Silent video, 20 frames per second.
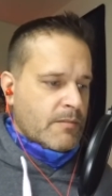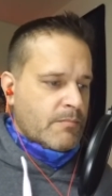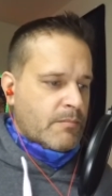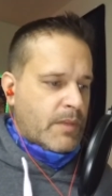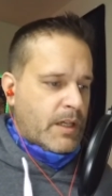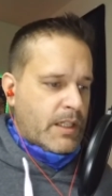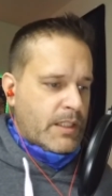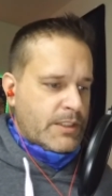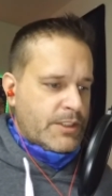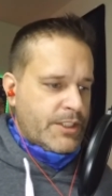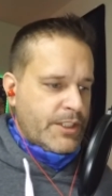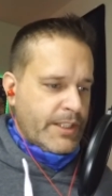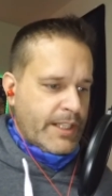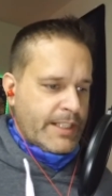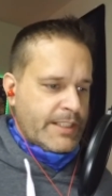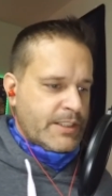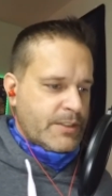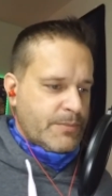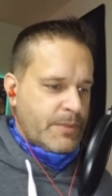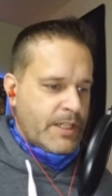But she
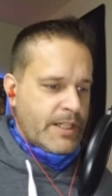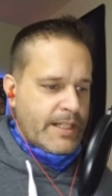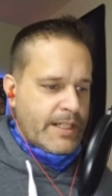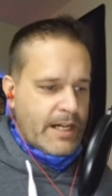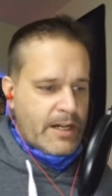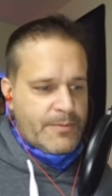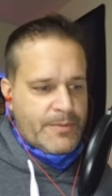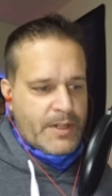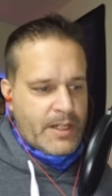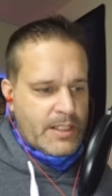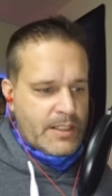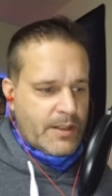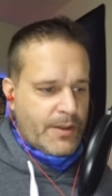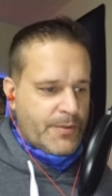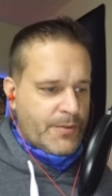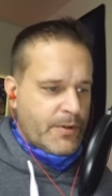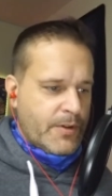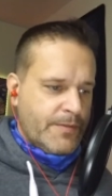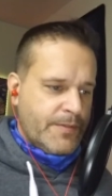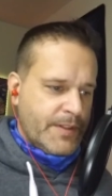likes to run. I run. I
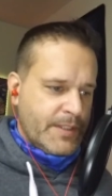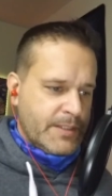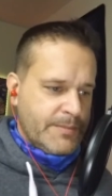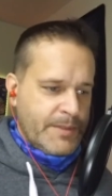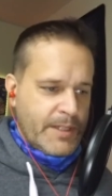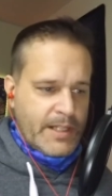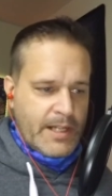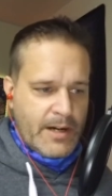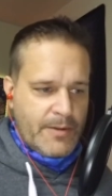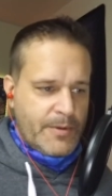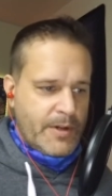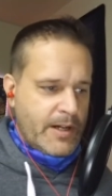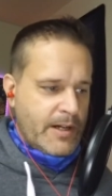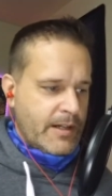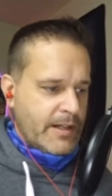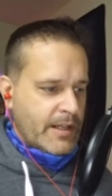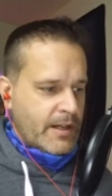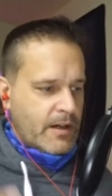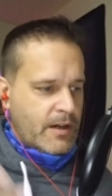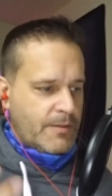throw a frisbee. I
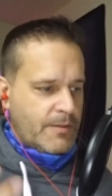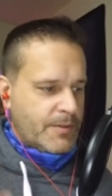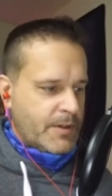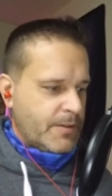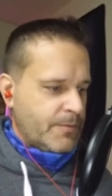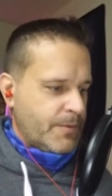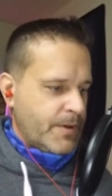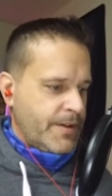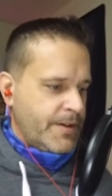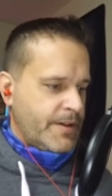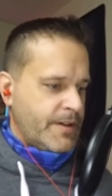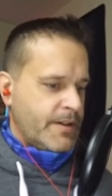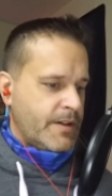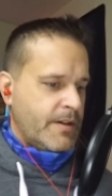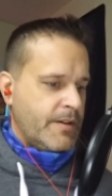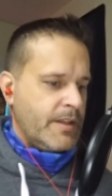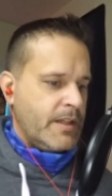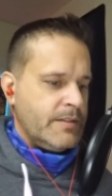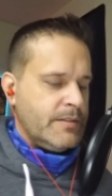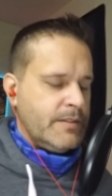run, you know, I run with her and
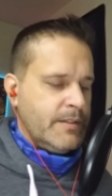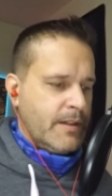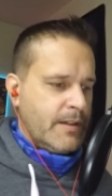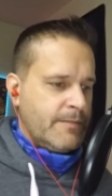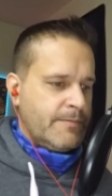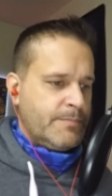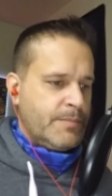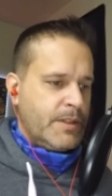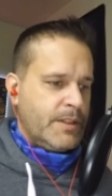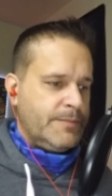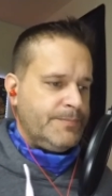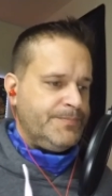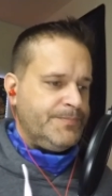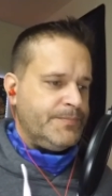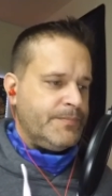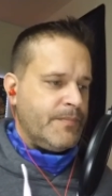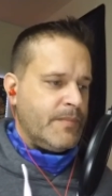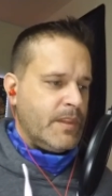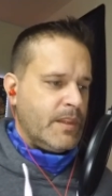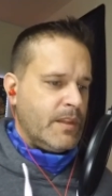all that stuff. But,
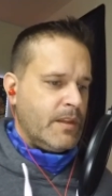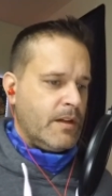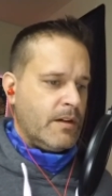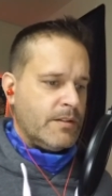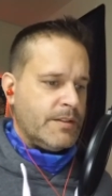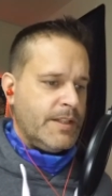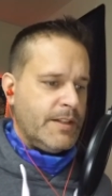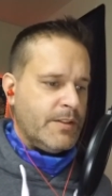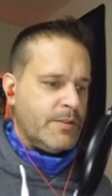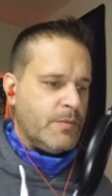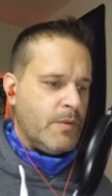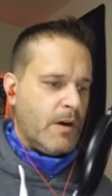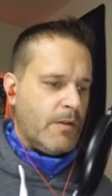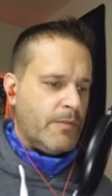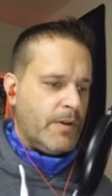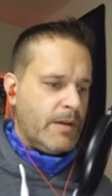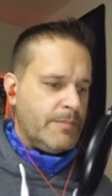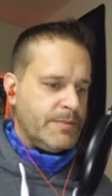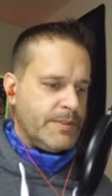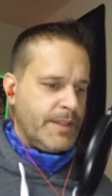you know, 10 to 12
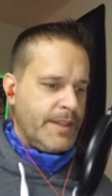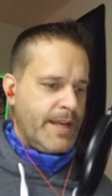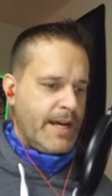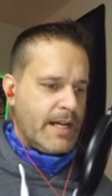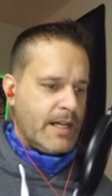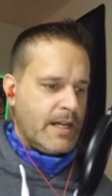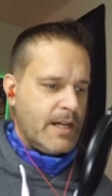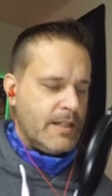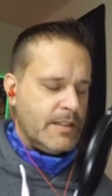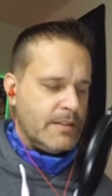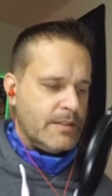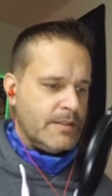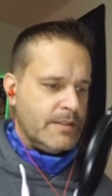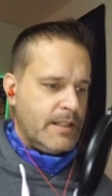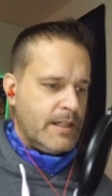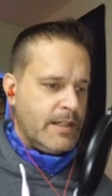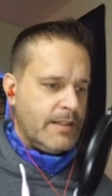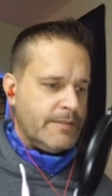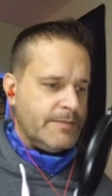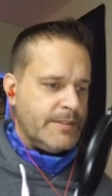reps of that kind of
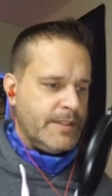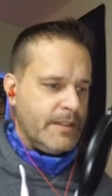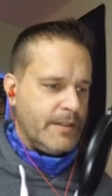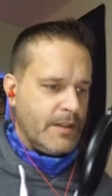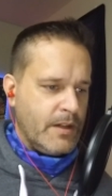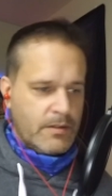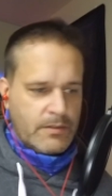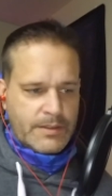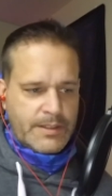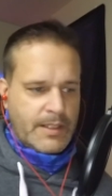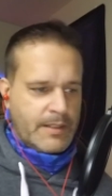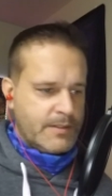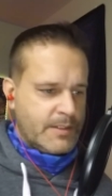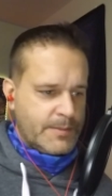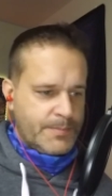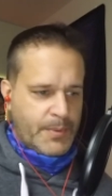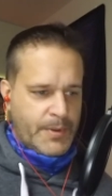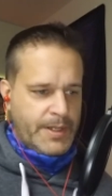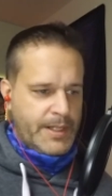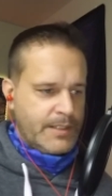stuff, 10, you know, 10
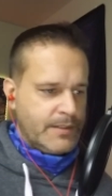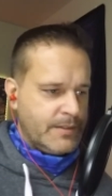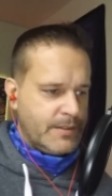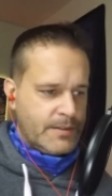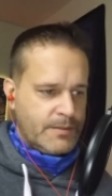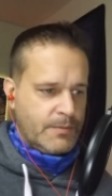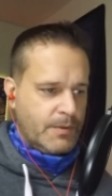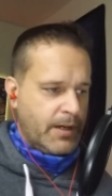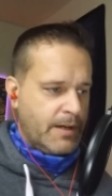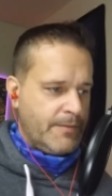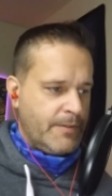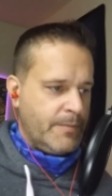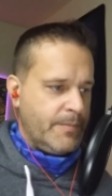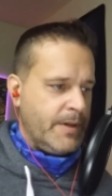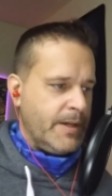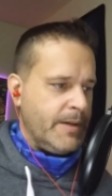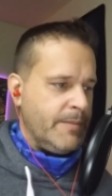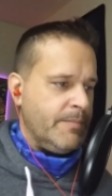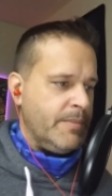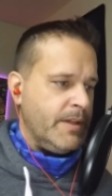sprints or whatever it
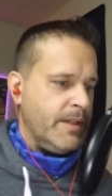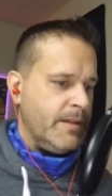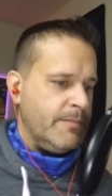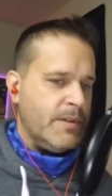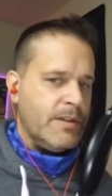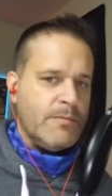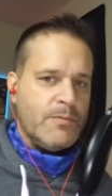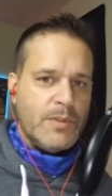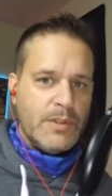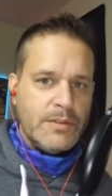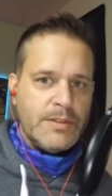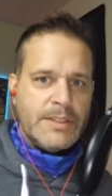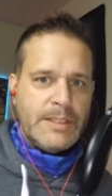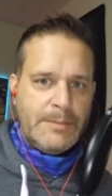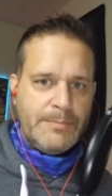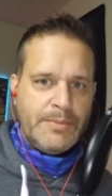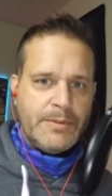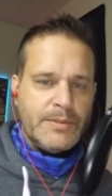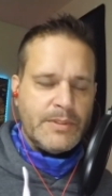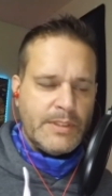might be. But real
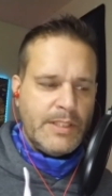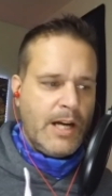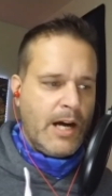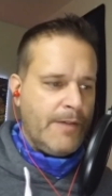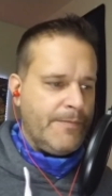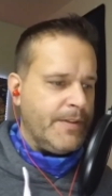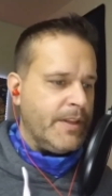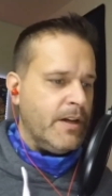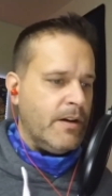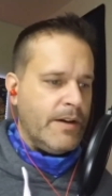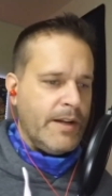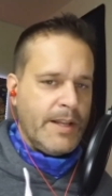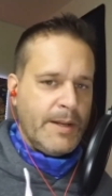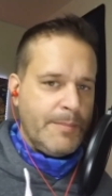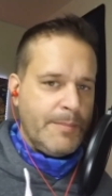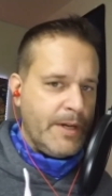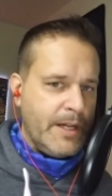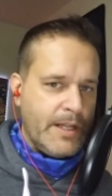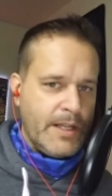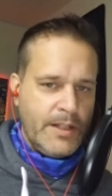simple stuff. You know,
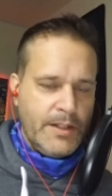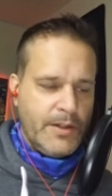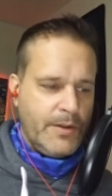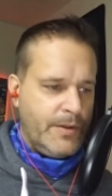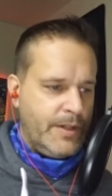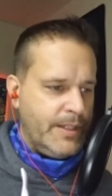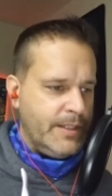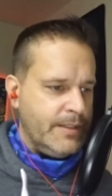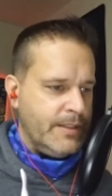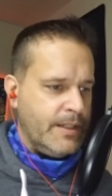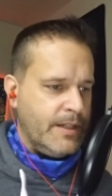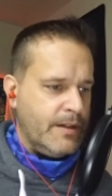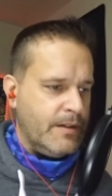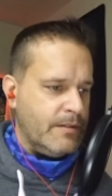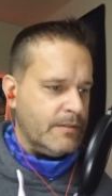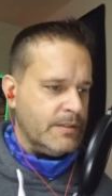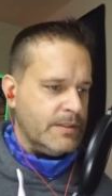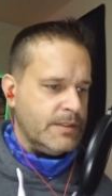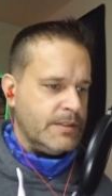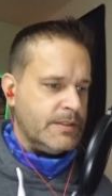anybody can do it. You
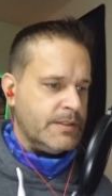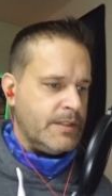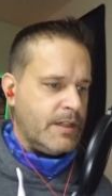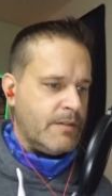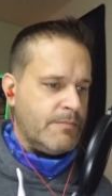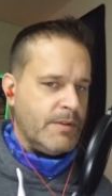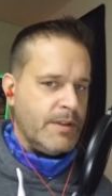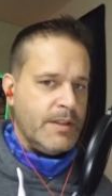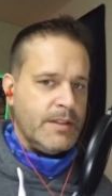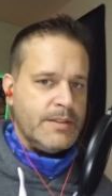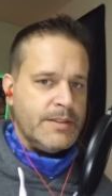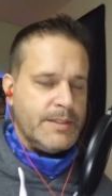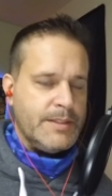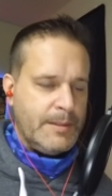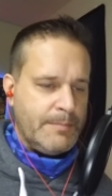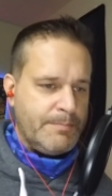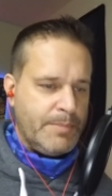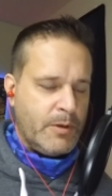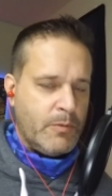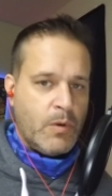know, just start with a
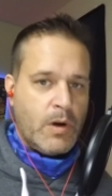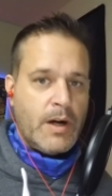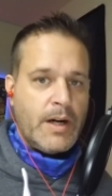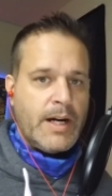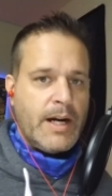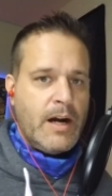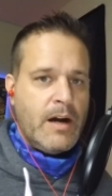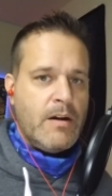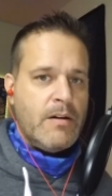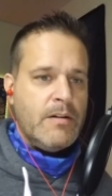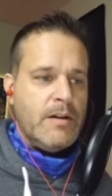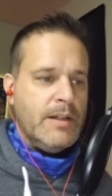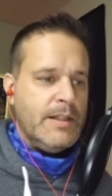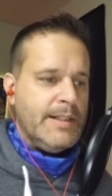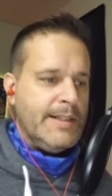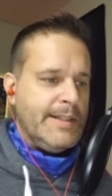simple workout.